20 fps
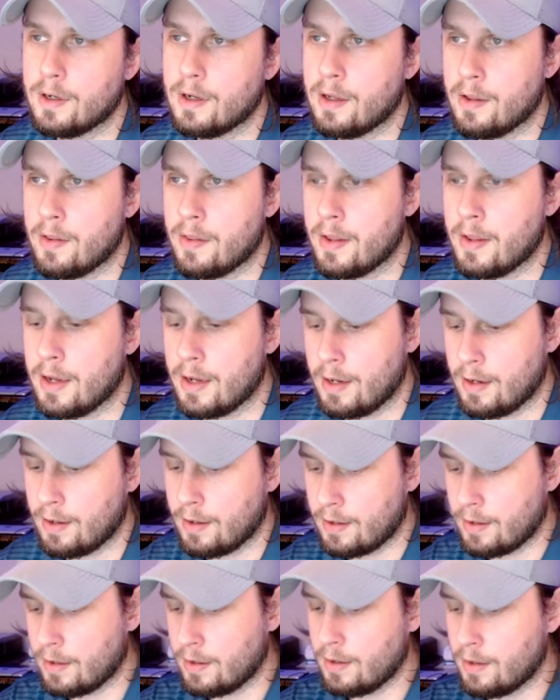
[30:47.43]
And then
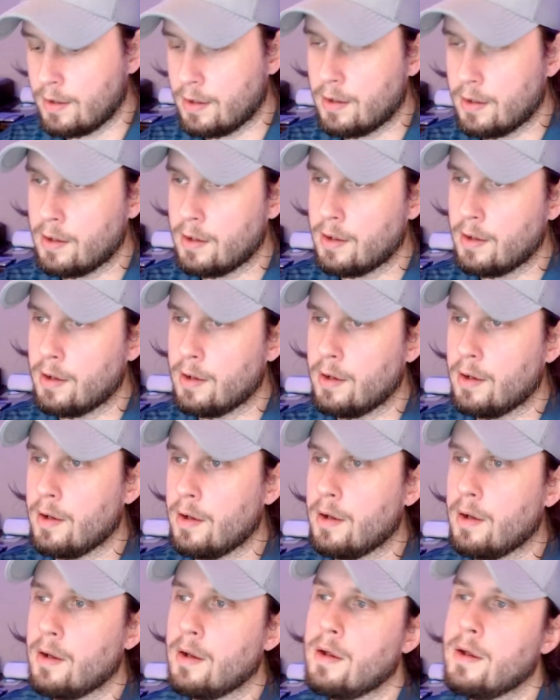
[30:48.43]

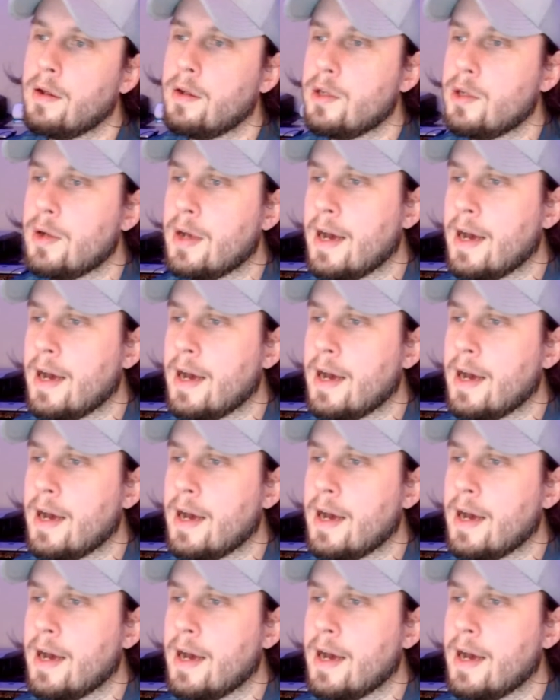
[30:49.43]
you